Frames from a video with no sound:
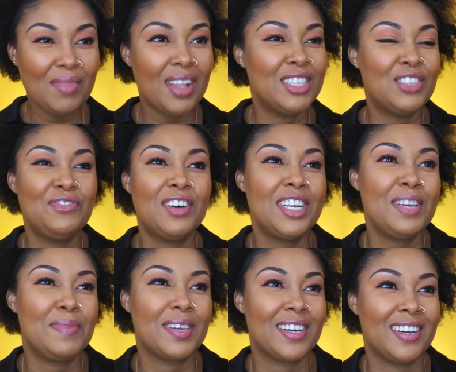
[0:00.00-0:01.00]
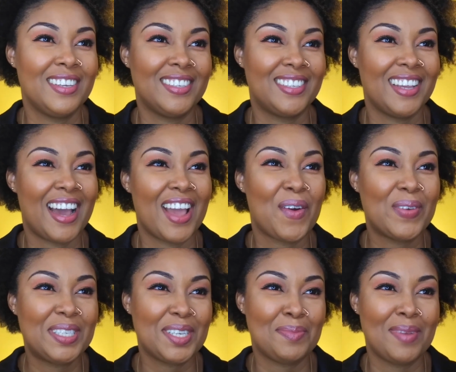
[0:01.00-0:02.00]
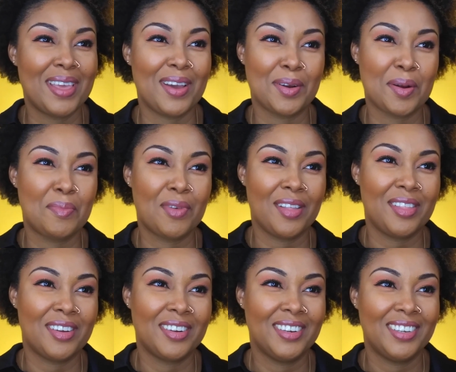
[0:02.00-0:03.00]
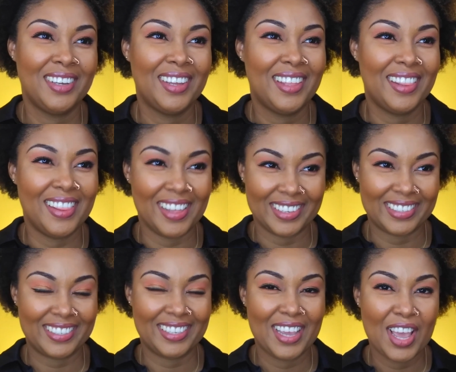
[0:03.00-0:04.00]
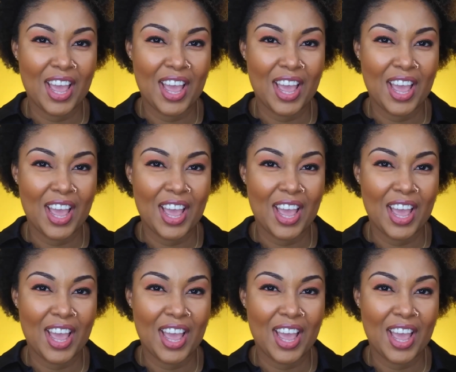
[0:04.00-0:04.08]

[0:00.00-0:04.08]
It's funny because I always tell my younger brother this.